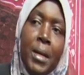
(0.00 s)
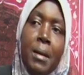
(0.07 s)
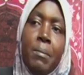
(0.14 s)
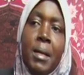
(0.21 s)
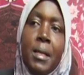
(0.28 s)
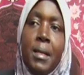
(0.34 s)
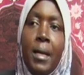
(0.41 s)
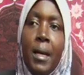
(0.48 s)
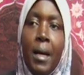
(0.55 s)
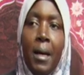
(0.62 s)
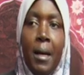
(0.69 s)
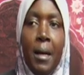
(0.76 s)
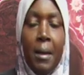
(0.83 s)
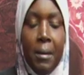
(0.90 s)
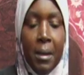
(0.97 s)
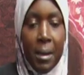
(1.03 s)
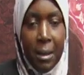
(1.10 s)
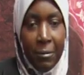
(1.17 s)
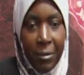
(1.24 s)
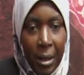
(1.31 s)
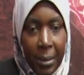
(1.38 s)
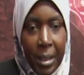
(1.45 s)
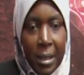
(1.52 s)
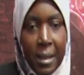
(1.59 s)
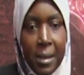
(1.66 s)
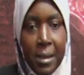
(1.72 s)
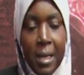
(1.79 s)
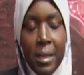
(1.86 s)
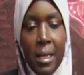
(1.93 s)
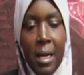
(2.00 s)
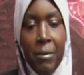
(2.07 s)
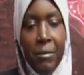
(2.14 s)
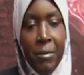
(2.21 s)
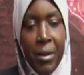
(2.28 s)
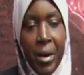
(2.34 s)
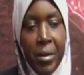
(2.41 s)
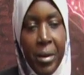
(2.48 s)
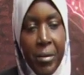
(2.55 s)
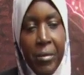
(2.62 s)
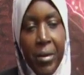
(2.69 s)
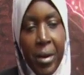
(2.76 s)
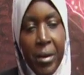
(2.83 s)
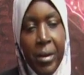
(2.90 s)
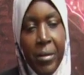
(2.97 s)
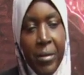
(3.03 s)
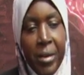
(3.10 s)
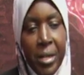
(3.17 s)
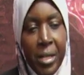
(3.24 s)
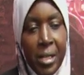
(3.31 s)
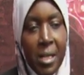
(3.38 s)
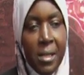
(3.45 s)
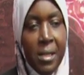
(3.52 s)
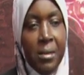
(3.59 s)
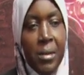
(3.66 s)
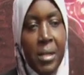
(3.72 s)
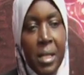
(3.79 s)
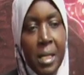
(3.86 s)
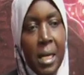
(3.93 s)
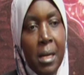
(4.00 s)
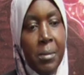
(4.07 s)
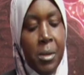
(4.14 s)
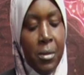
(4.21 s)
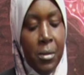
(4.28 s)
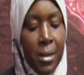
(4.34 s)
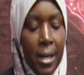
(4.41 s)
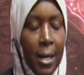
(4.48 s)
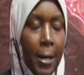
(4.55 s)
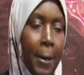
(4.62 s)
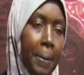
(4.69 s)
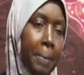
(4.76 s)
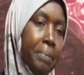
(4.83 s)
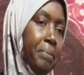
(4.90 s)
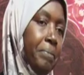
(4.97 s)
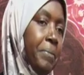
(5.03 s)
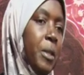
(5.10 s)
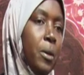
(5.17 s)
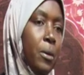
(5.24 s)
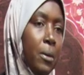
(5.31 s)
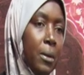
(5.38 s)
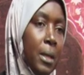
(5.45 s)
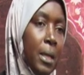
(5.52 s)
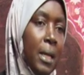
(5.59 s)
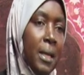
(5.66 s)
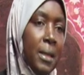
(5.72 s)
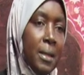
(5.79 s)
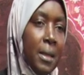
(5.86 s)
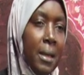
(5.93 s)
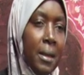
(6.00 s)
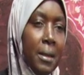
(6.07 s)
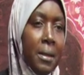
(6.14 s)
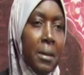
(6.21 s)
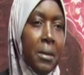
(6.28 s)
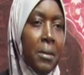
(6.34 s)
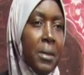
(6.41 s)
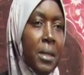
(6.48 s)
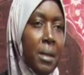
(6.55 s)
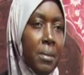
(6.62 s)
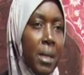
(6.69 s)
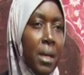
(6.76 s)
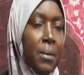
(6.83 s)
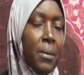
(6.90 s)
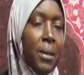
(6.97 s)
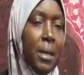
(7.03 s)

but they are families that are very, very, very sensitive when it comes to their you know, clans and totems and what.